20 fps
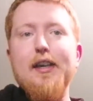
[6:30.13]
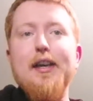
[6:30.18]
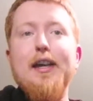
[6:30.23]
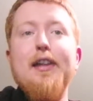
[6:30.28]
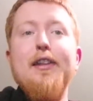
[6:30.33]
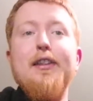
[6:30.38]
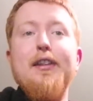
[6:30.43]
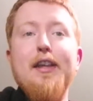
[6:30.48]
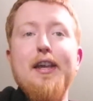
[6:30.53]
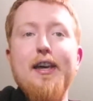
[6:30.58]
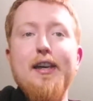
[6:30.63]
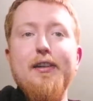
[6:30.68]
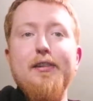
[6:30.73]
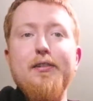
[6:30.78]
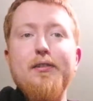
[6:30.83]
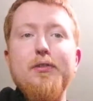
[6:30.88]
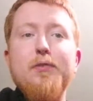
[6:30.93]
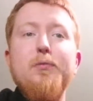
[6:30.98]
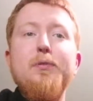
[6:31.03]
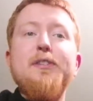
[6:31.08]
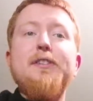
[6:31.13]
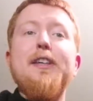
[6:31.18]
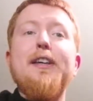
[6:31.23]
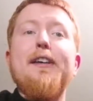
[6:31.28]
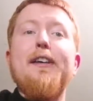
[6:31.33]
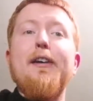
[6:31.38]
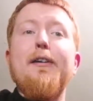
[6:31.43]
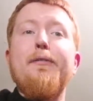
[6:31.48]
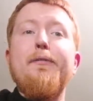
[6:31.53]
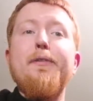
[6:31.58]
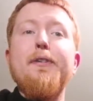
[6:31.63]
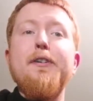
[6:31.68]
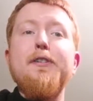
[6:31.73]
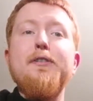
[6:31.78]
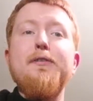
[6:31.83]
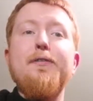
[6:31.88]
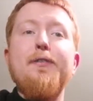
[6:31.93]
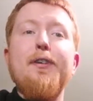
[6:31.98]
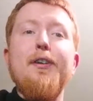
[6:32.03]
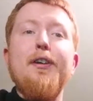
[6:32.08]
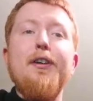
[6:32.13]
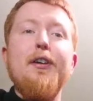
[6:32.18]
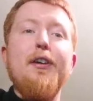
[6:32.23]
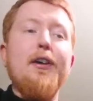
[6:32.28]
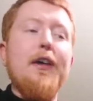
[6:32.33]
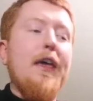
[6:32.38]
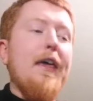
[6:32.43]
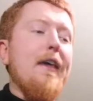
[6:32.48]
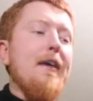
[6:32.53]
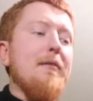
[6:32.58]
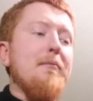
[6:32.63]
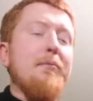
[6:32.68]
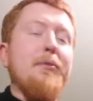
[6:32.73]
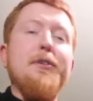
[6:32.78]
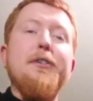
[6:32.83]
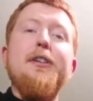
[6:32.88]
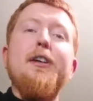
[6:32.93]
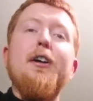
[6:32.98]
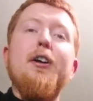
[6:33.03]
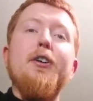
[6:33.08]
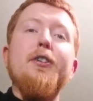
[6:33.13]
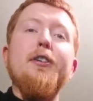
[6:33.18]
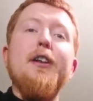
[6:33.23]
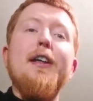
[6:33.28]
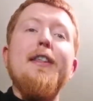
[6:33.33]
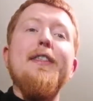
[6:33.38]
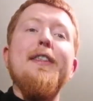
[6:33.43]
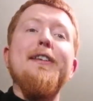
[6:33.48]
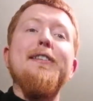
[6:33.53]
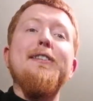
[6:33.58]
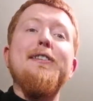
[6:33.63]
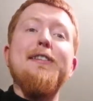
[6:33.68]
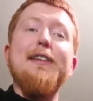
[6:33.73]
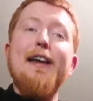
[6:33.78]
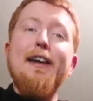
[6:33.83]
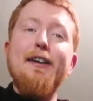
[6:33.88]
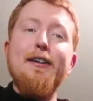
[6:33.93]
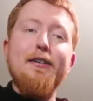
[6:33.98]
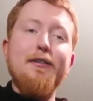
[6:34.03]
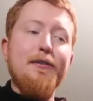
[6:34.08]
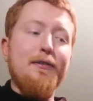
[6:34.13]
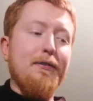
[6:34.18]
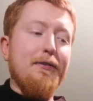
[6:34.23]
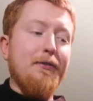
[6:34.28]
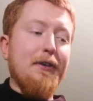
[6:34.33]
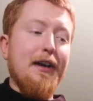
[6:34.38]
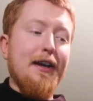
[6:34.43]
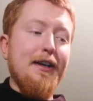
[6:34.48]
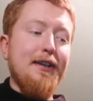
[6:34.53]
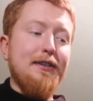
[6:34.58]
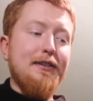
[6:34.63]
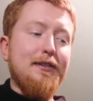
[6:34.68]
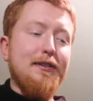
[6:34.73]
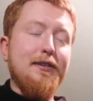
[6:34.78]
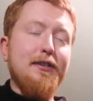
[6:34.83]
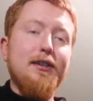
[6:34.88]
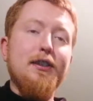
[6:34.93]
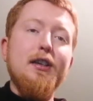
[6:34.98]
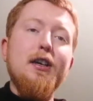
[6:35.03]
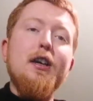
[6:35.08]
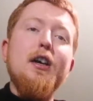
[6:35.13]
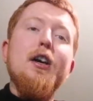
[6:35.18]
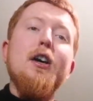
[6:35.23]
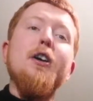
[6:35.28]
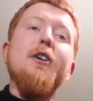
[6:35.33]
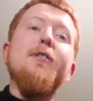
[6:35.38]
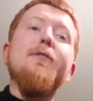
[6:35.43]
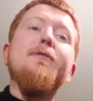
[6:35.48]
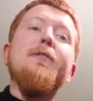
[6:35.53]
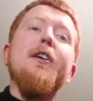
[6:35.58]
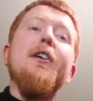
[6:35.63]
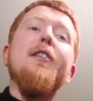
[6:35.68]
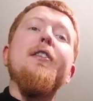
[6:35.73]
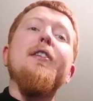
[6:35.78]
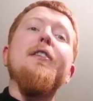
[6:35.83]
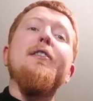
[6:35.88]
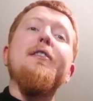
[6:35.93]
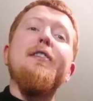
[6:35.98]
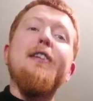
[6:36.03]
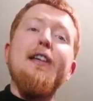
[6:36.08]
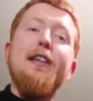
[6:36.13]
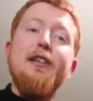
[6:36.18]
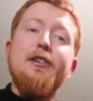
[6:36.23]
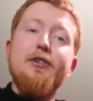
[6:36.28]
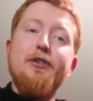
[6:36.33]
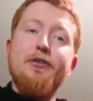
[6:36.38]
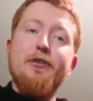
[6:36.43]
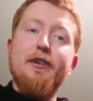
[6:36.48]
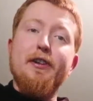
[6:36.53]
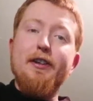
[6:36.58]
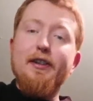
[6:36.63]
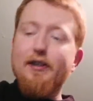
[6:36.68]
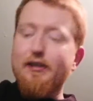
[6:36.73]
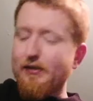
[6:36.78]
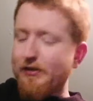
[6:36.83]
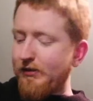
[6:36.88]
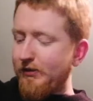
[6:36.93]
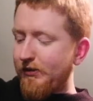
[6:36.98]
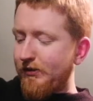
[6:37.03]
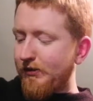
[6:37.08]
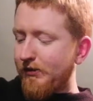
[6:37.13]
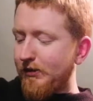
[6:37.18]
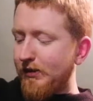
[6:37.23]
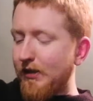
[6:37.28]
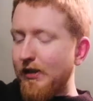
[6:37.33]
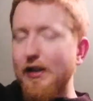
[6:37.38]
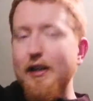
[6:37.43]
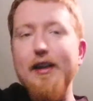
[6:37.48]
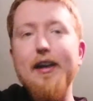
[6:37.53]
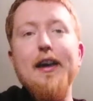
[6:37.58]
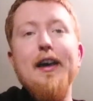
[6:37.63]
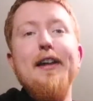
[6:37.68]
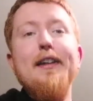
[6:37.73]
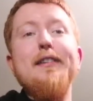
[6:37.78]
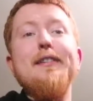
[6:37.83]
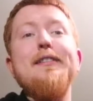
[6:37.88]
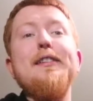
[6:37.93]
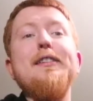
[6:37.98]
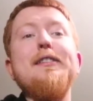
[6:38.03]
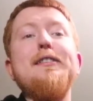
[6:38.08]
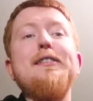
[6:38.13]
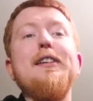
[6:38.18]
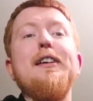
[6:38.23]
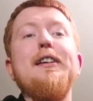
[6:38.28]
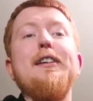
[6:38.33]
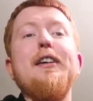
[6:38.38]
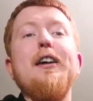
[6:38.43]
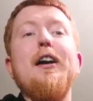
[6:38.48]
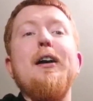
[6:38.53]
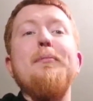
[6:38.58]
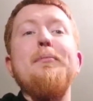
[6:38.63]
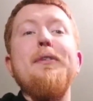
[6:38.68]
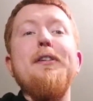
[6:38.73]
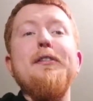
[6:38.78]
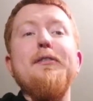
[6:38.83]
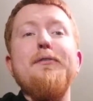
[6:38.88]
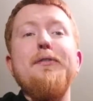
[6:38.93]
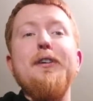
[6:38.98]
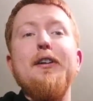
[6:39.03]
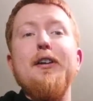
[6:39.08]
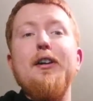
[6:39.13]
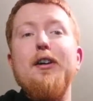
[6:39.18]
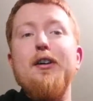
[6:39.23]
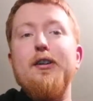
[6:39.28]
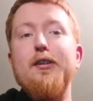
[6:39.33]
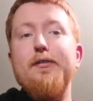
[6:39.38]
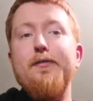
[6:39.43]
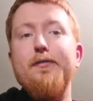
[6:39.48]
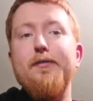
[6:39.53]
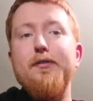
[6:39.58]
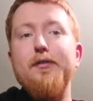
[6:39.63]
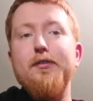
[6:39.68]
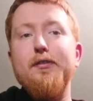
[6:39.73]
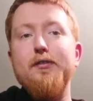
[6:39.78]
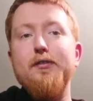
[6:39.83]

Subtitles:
And then we take our first finger, put it on the 2nd fret of the D string and take our middle finger off.